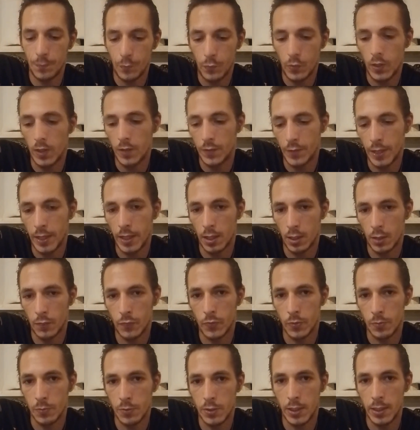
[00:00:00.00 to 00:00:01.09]
well, they are
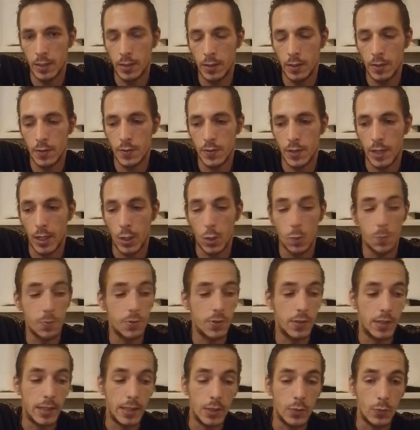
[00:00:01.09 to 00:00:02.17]
from steel, so I hope
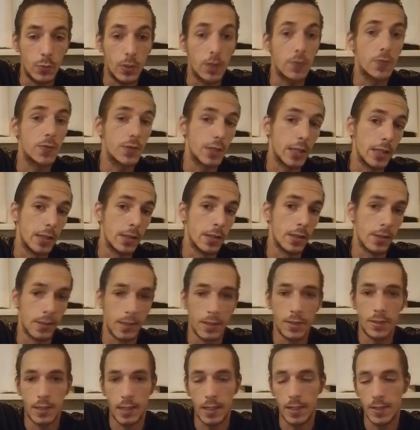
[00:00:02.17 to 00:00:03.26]
steel with steel in
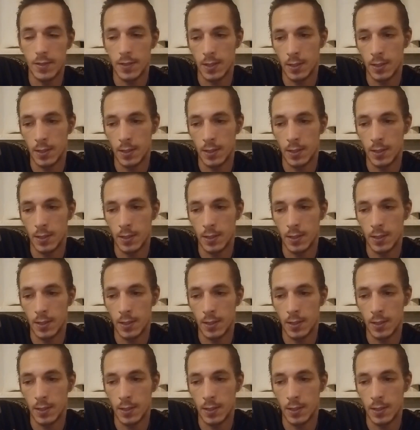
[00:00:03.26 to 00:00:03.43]
this case,